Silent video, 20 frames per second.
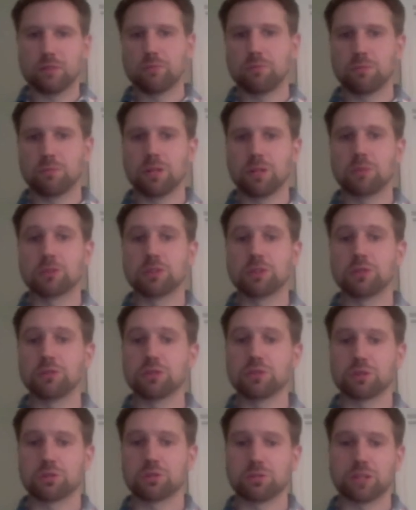been able to
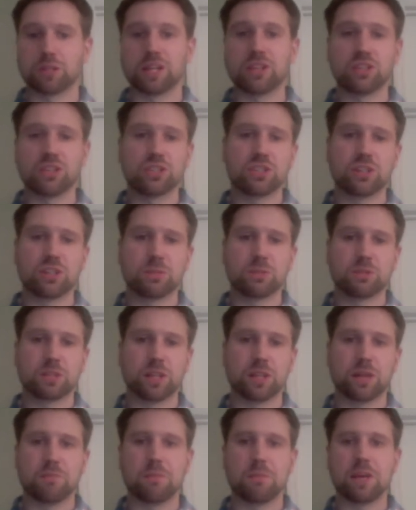use those relationships
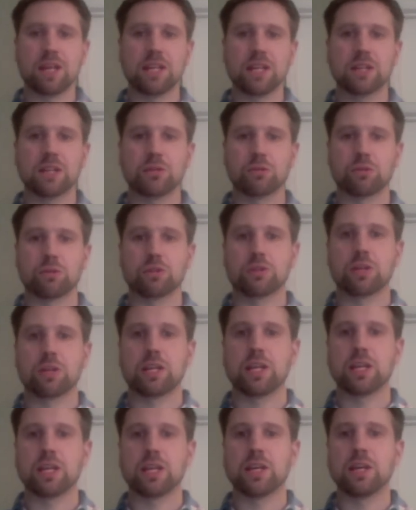that I made in core
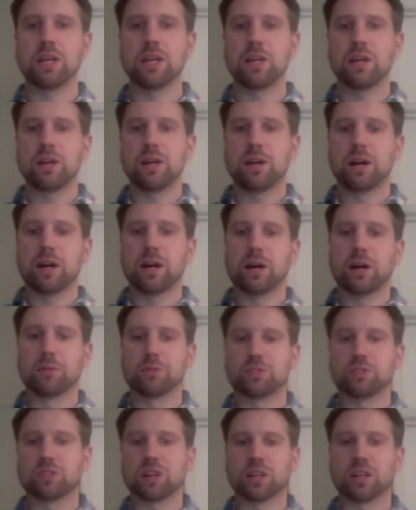training
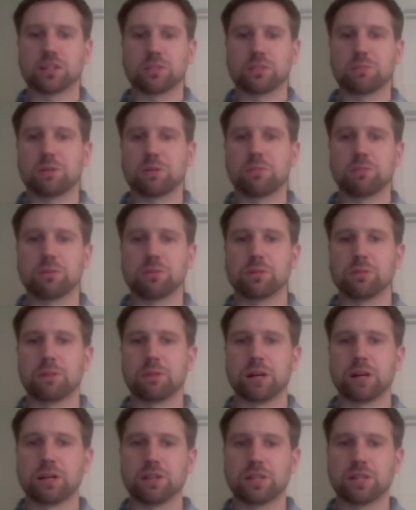to talk to people
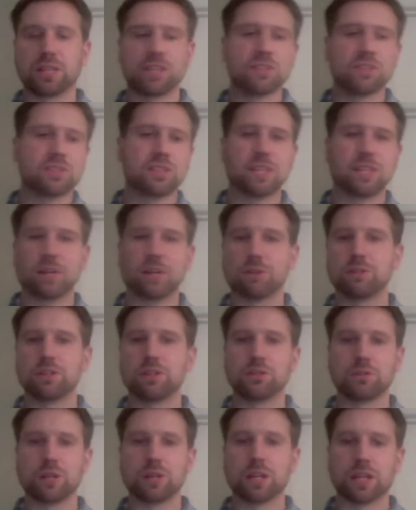about things that they're
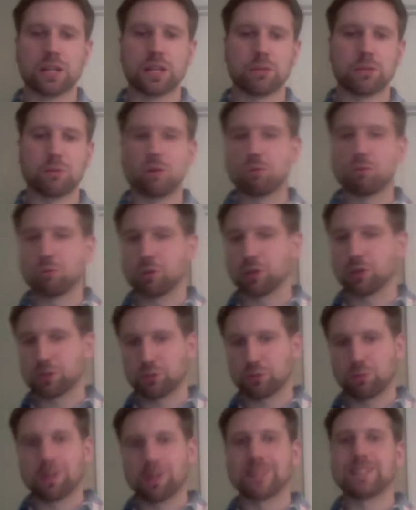doing and what
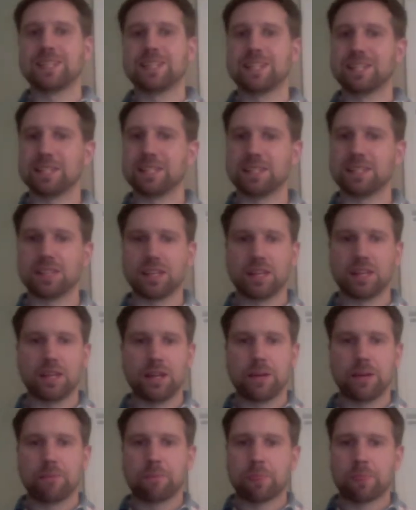worked, what didn't,
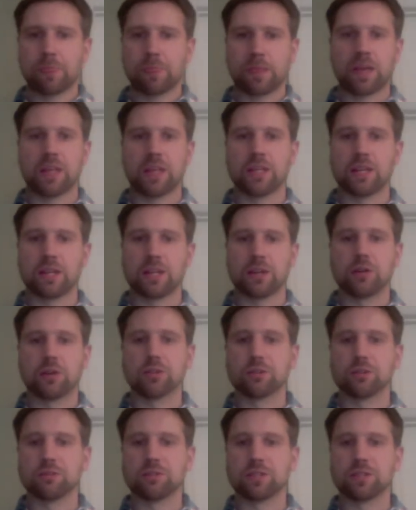and
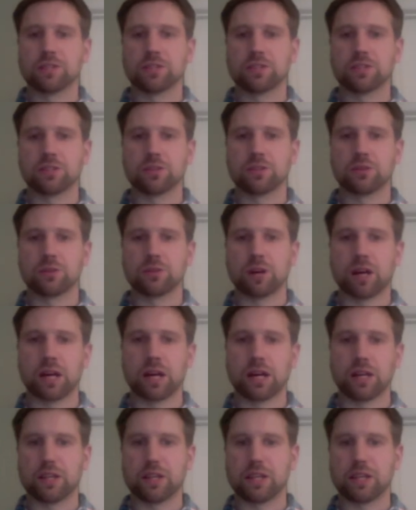all of this. So
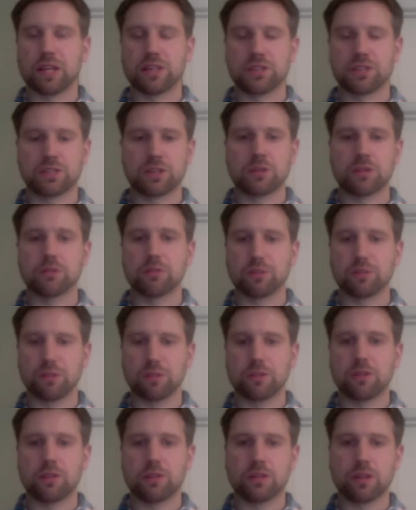that's their
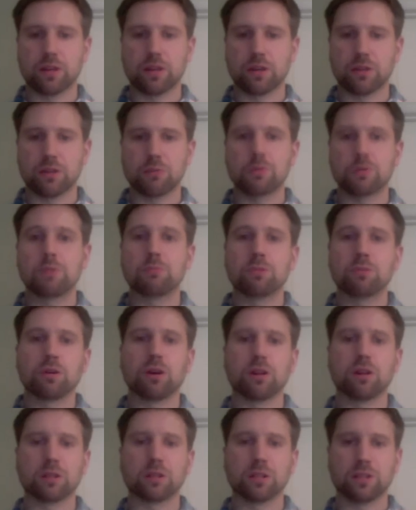
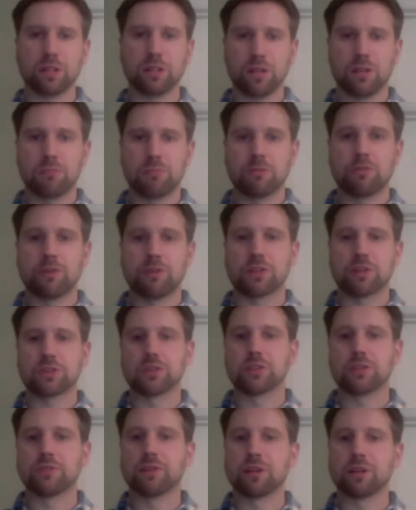three-prong
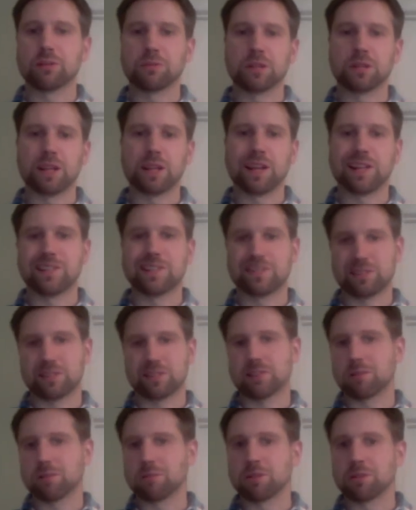professional development, and
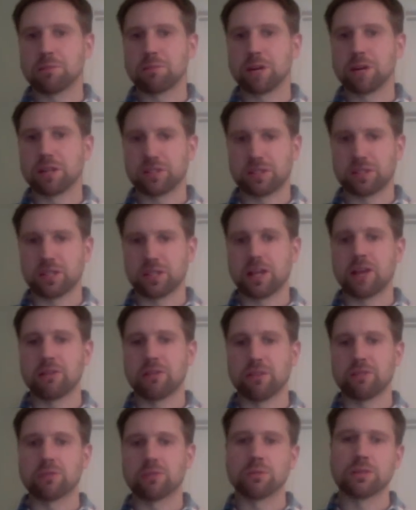it's some of the best that
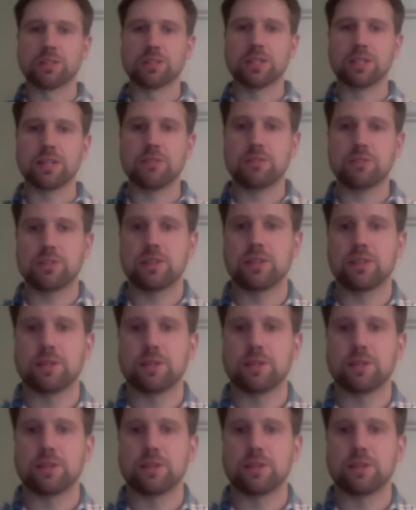I've ever received.